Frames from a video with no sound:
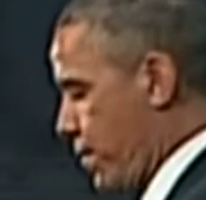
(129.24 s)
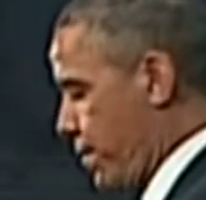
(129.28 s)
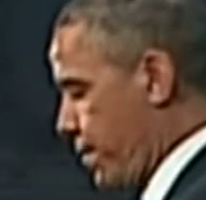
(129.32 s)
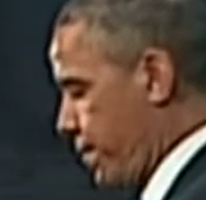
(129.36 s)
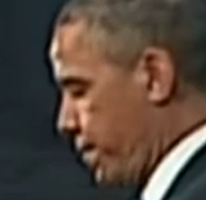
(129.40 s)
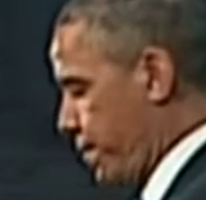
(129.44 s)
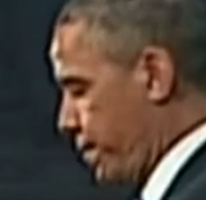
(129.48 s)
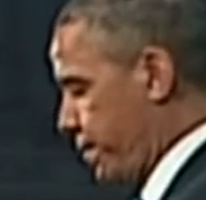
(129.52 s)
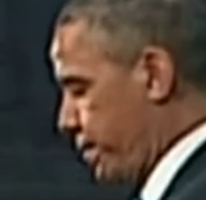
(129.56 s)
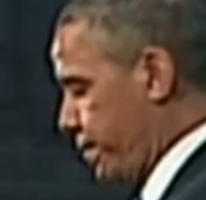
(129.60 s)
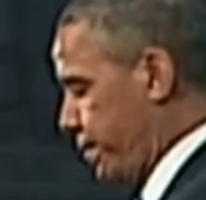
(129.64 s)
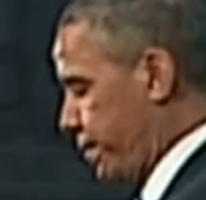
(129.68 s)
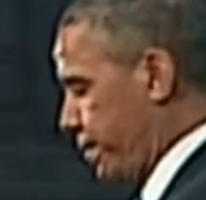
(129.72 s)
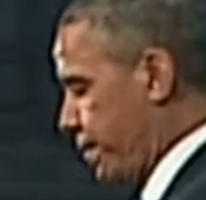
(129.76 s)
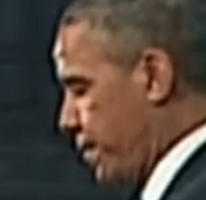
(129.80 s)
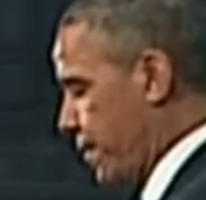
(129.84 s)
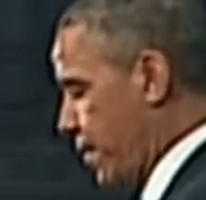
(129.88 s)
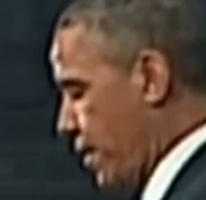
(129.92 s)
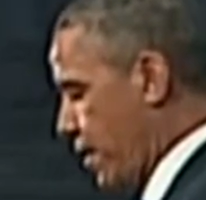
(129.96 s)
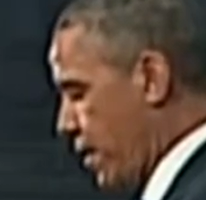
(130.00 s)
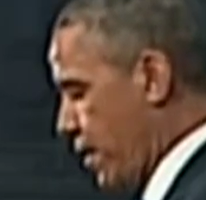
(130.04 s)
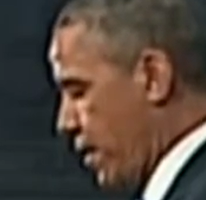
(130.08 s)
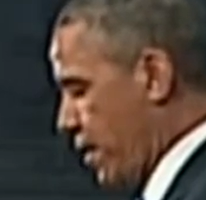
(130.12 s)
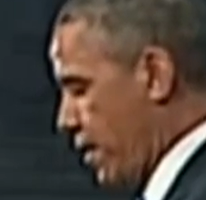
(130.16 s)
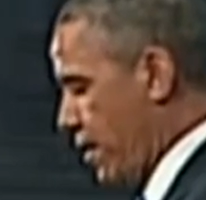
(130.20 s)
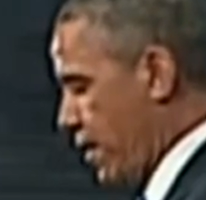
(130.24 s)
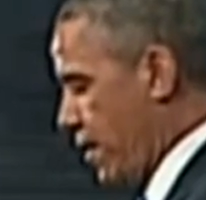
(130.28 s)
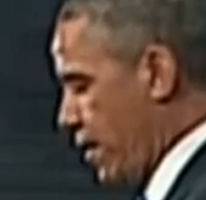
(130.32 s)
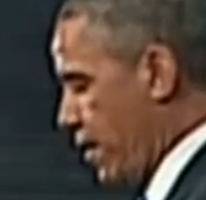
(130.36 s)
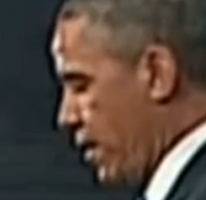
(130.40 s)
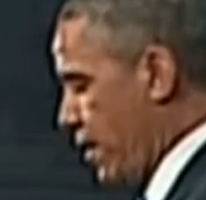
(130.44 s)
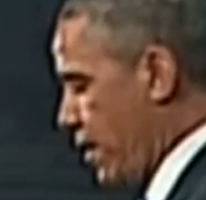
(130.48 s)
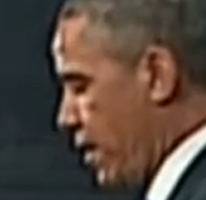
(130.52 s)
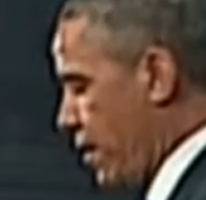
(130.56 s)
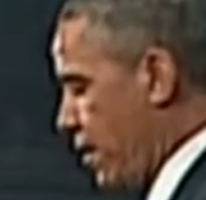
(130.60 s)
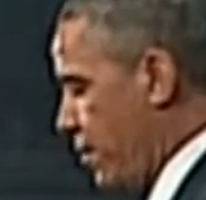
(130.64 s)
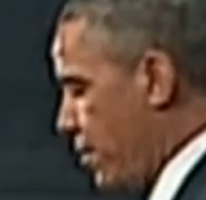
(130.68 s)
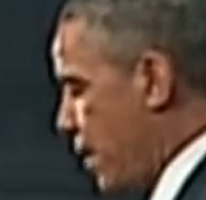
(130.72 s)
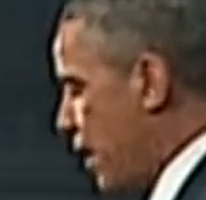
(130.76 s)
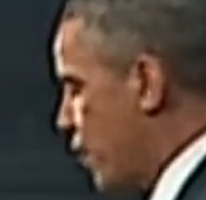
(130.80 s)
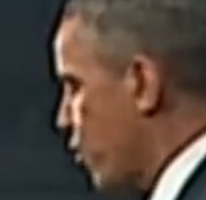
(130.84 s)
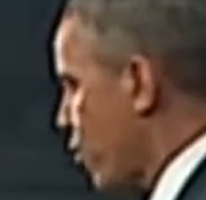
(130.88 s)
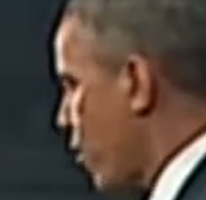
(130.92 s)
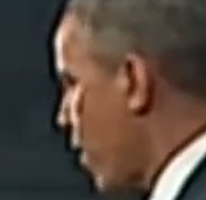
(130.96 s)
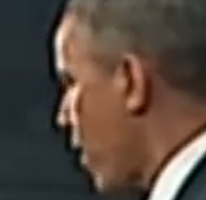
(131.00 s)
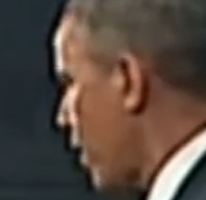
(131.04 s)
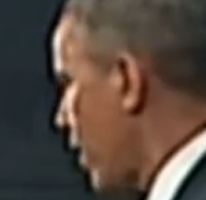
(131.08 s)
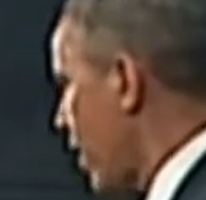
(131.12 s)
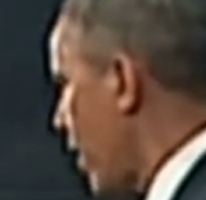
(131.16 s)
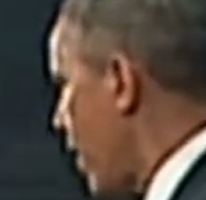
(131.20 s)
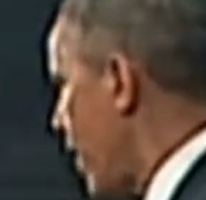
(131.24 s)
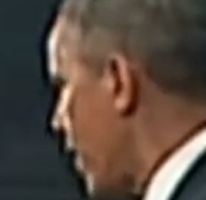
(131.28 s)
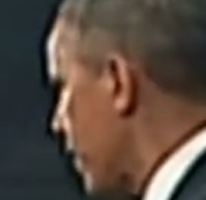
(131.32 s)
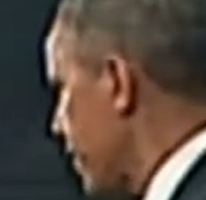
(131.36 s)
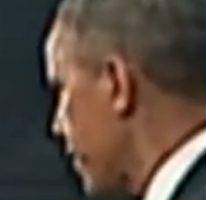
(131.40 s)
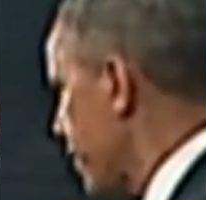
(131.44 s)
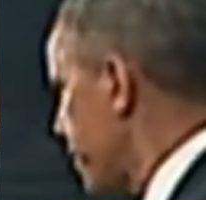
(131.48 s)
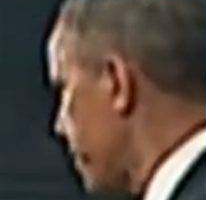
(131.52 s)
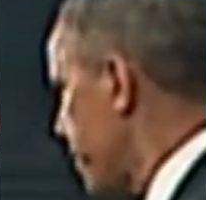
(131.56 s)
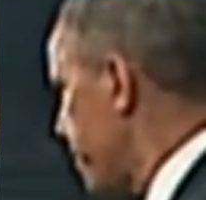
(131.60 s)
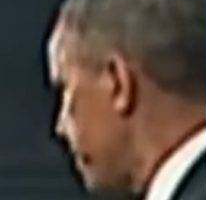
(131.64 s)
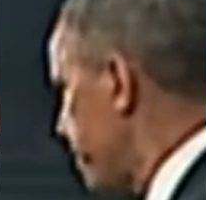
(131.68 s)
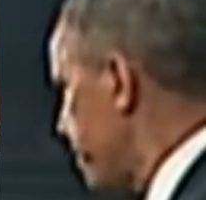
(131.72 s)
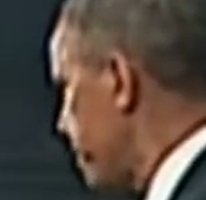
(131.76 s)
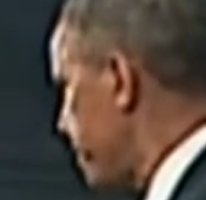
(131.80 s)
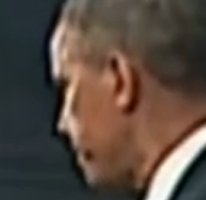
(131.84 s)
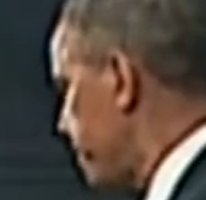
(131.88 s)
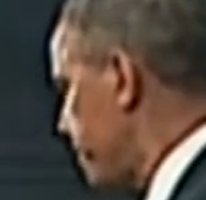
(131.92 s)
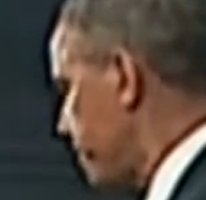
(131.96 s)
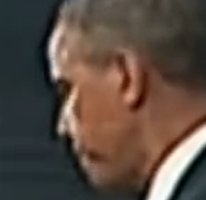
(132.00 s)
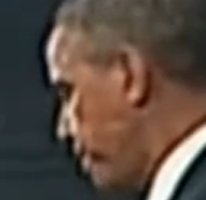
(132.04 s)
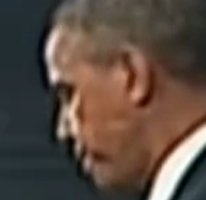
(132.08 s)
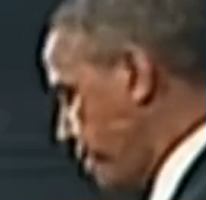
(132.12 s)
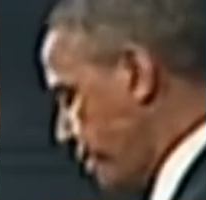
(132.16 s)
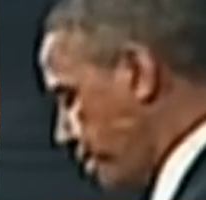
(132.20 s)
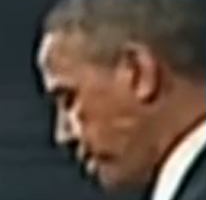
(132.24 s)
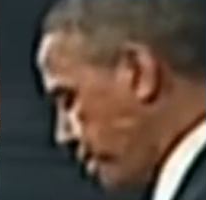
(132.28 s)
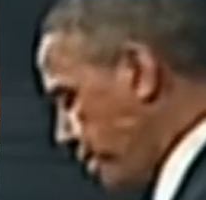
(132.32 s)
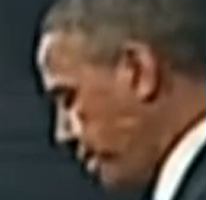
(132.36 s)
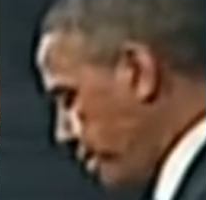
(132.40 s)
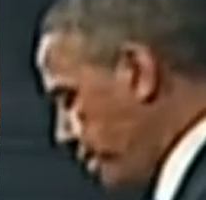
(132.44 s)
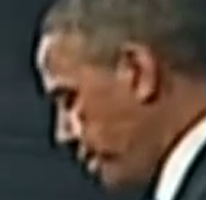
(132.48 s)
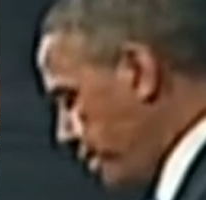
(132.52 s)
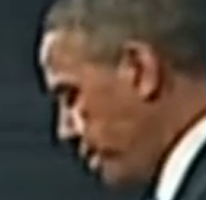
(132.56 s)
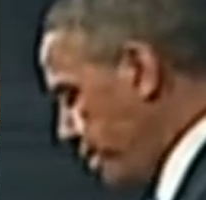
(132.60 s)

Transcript: Obama. He recalled how many